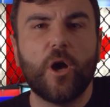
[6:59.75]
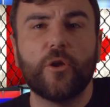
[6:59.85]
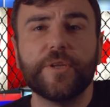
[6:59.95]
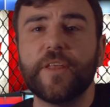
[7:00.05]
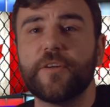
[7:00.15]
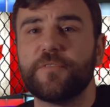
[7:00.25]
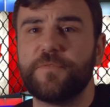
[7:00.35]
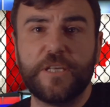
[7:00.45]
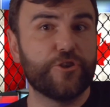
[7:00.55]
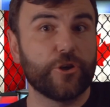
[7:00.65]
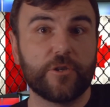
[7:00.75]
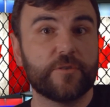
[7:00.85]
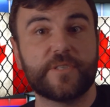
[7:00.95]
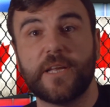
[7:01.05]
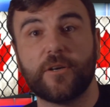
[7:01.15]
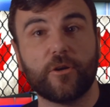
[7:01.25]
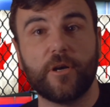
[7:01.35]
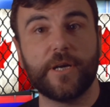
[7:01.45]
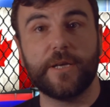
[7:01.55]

all the other features that are on